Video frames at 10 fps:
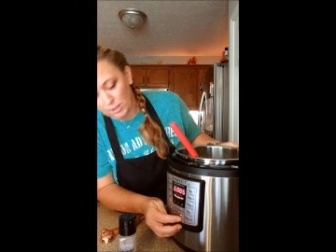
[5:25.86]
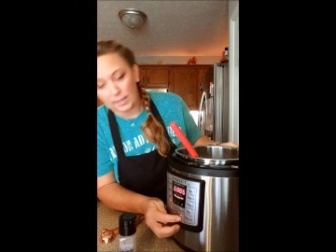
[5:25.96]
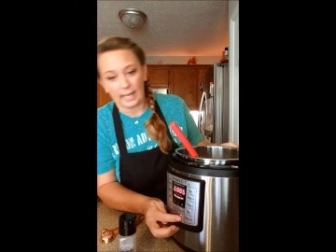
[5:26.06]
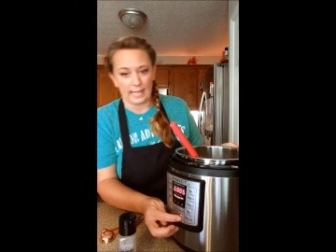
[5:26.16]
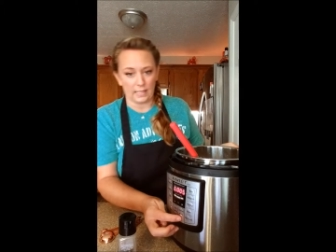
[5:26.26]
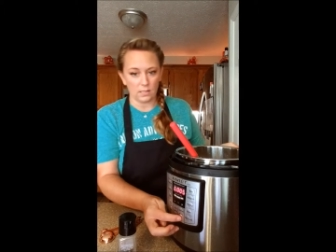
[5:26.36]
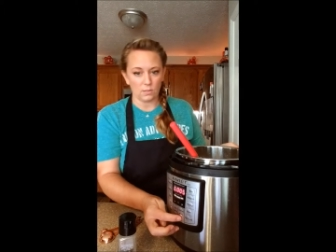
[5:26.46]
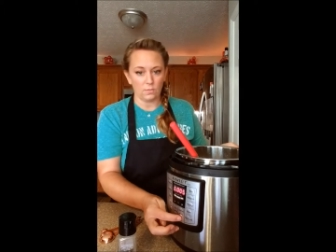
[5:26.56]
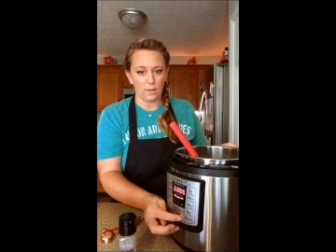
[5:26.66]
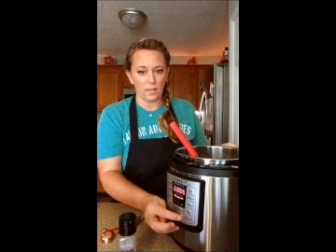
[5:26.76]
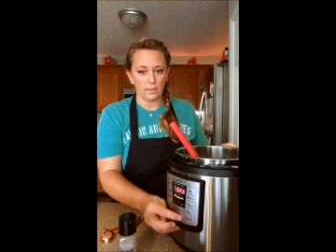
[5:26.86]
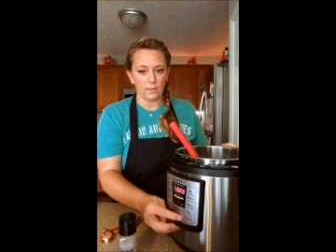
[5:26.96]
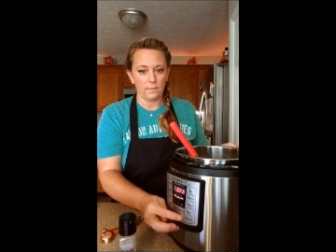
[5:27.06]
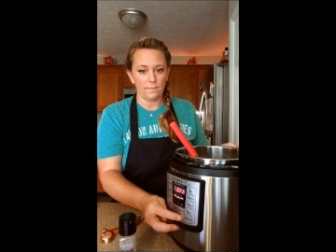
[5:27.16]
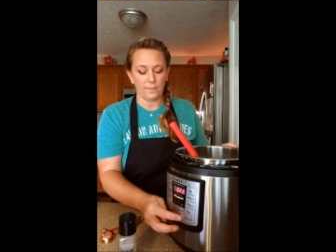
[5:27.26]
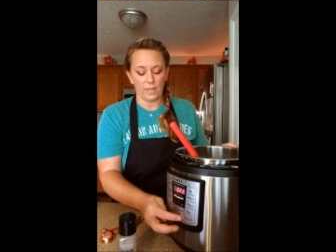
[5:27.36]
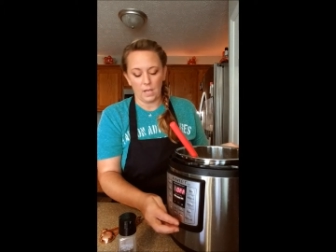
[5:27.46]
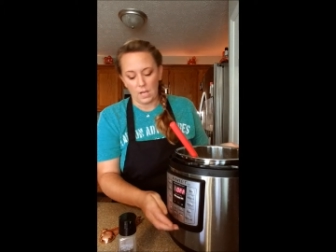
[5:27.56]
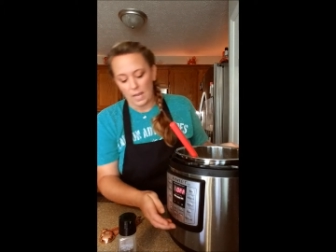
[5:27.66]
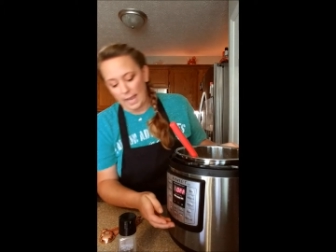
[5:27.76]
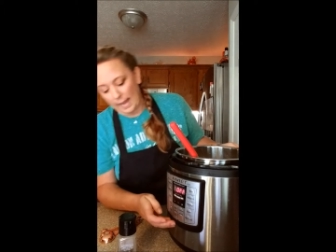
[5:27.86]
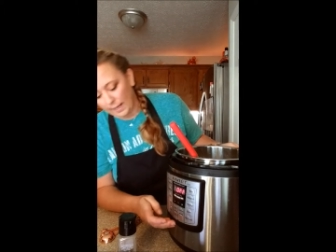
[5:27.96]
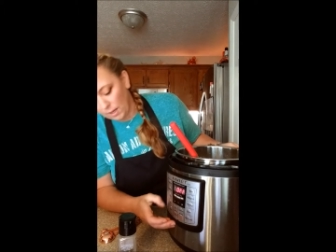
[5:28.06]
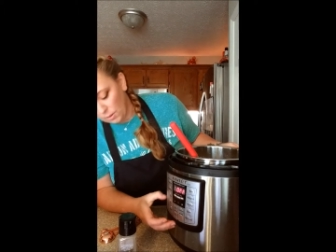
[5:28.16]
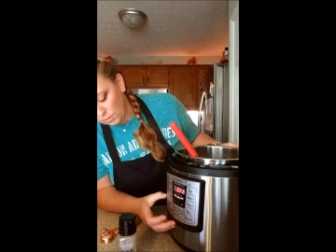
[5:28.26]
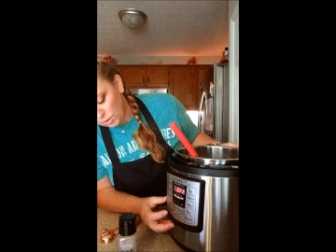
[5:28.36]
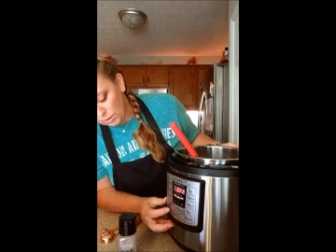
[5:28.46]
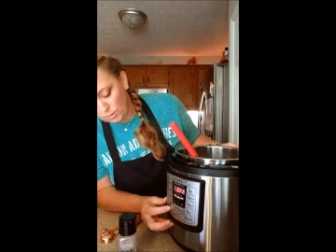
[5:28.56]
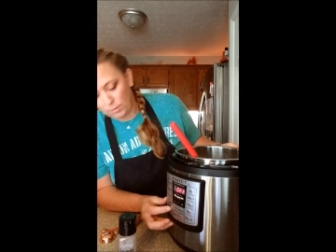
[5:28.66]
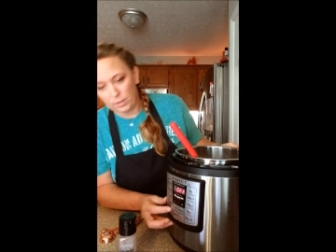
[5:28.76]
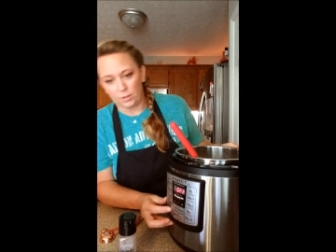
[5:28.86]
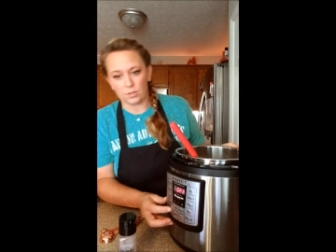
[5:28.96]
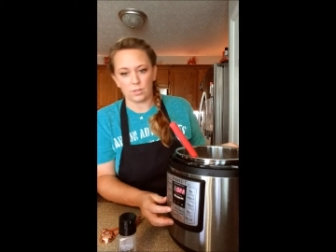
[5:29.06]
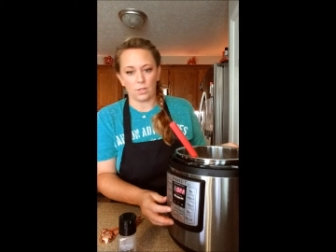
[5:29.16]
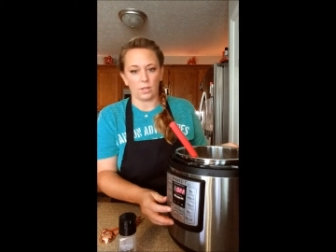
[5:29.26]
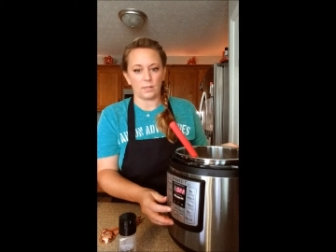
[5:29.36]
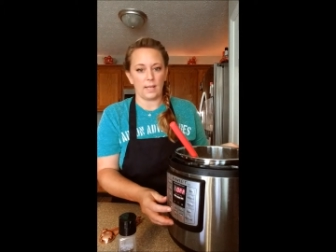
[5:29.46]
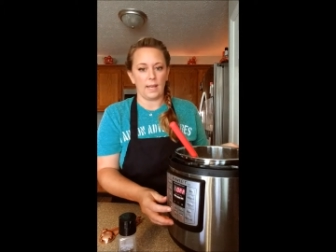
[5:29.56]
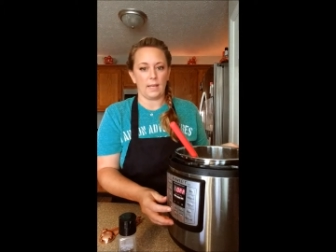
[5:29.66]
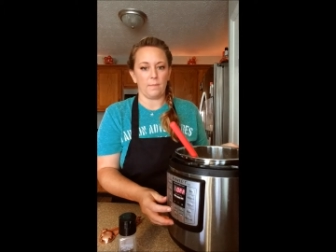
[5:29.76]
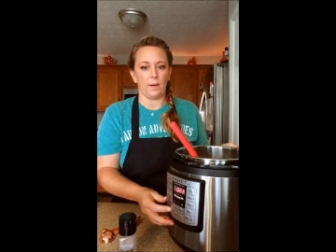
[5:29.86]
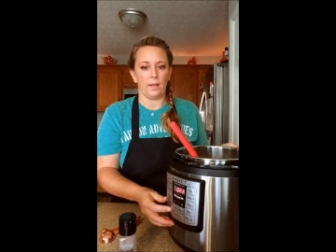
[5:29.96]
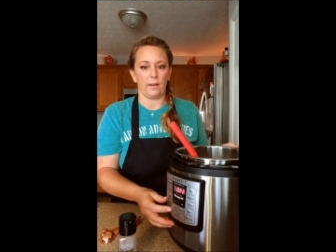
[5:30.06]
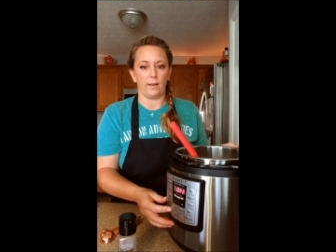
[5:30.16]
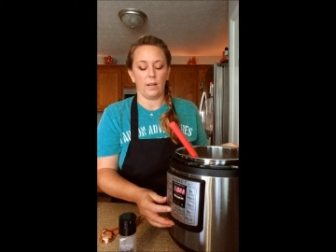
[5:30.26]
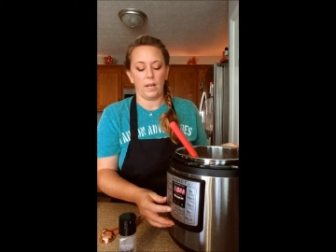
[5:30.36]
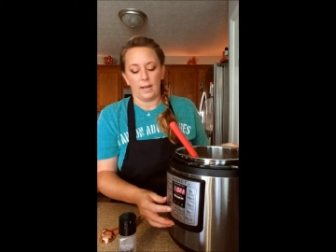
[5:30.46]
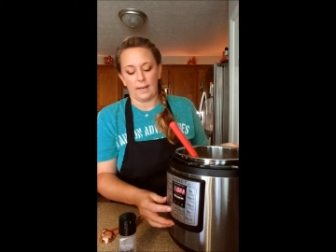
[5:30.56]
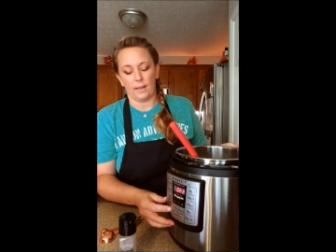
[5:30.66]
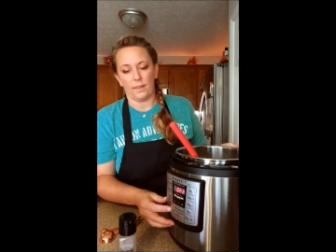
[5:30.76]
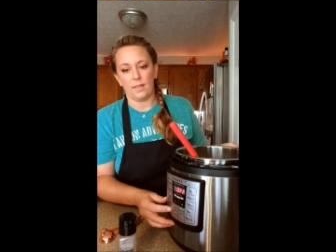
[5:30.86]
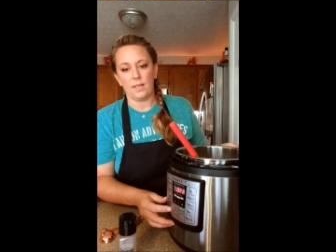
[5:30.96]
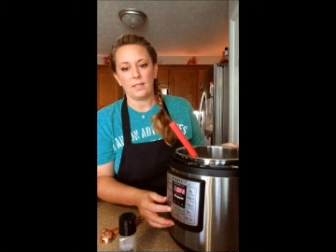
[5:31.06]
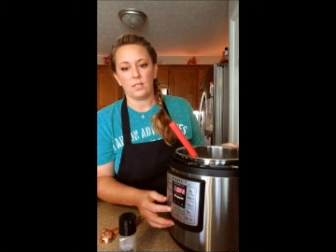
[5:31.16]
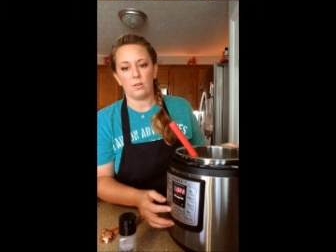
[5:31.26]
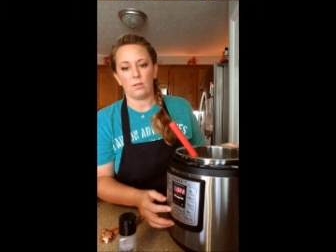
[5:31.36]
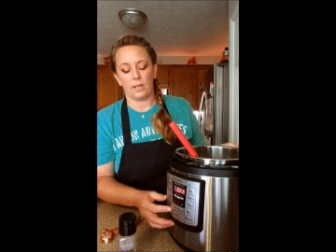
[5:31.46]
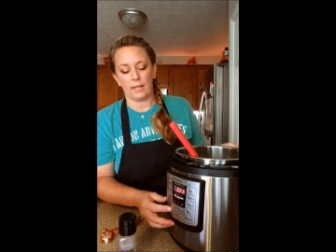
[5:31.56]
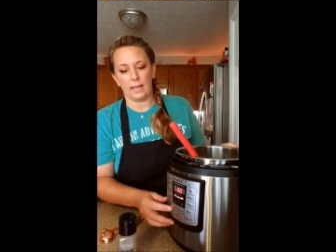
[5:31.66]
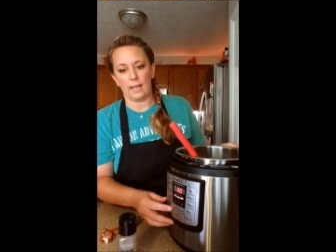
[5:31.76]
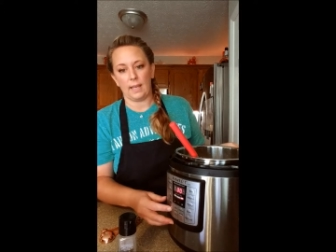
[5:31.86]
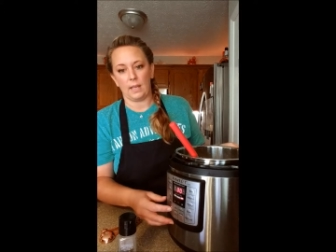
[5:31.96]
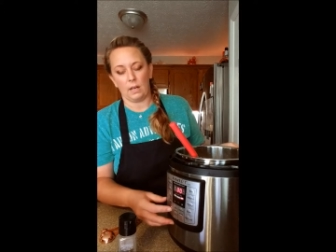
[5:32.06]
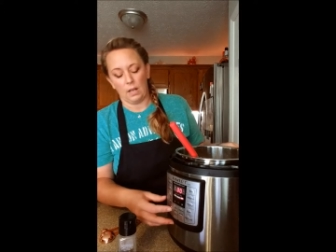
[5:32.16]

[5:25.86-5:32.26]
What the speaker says: cancel button and go to your saute button. Now this, you can get